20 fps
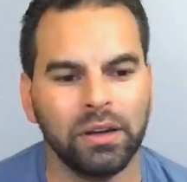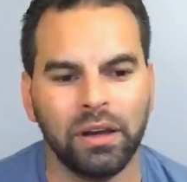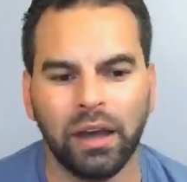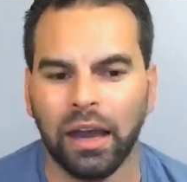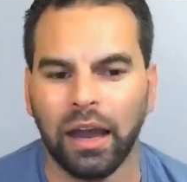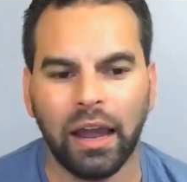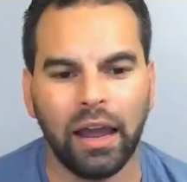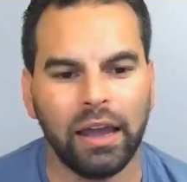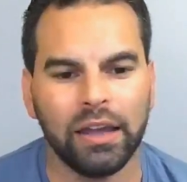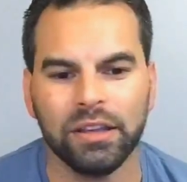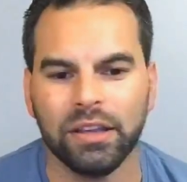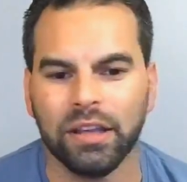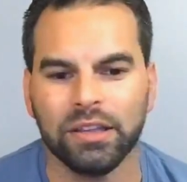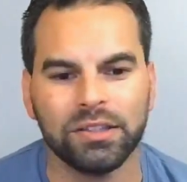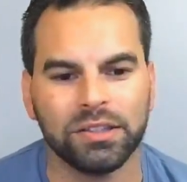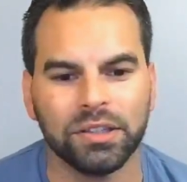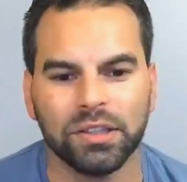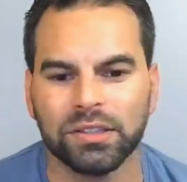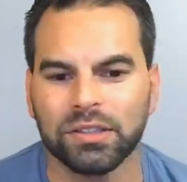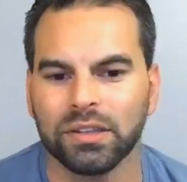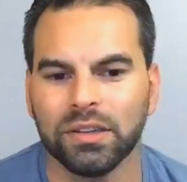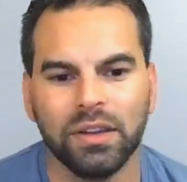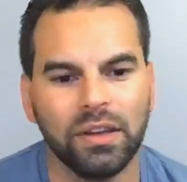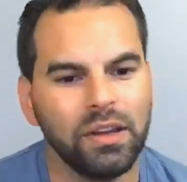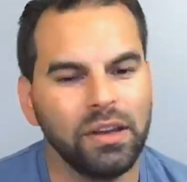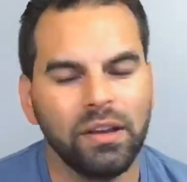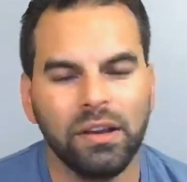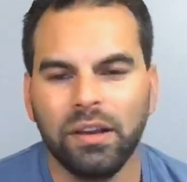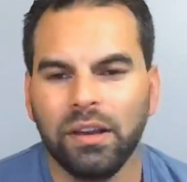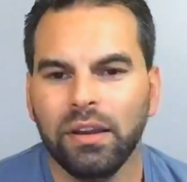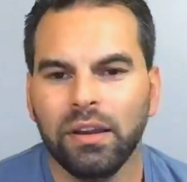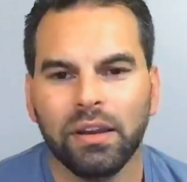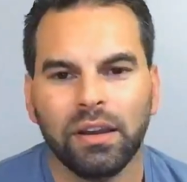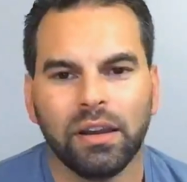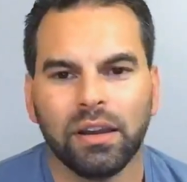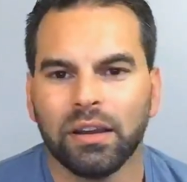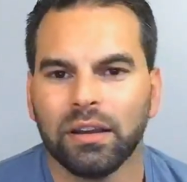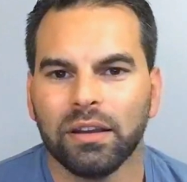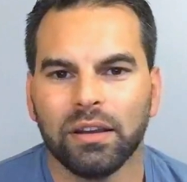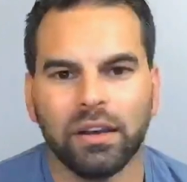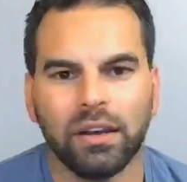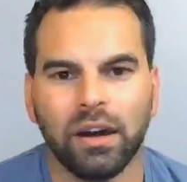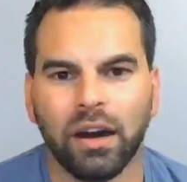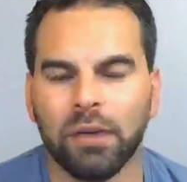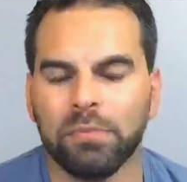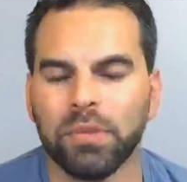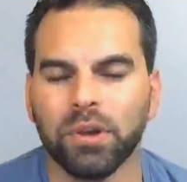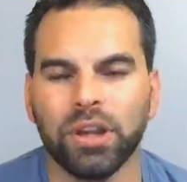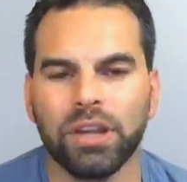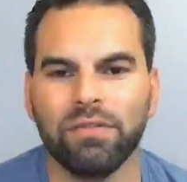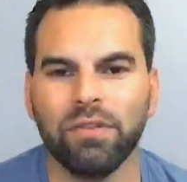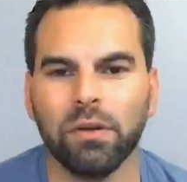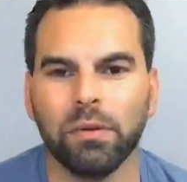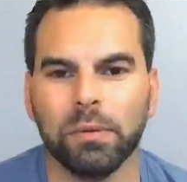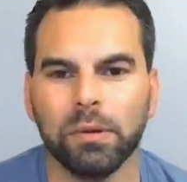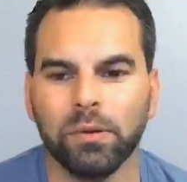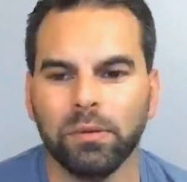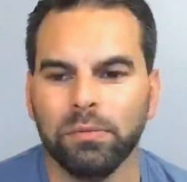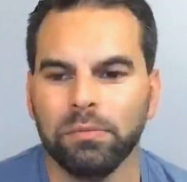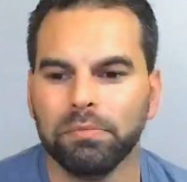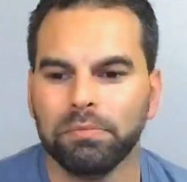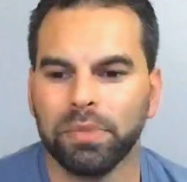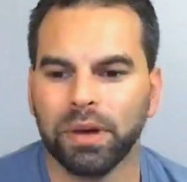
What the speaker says: It's just unbelievable.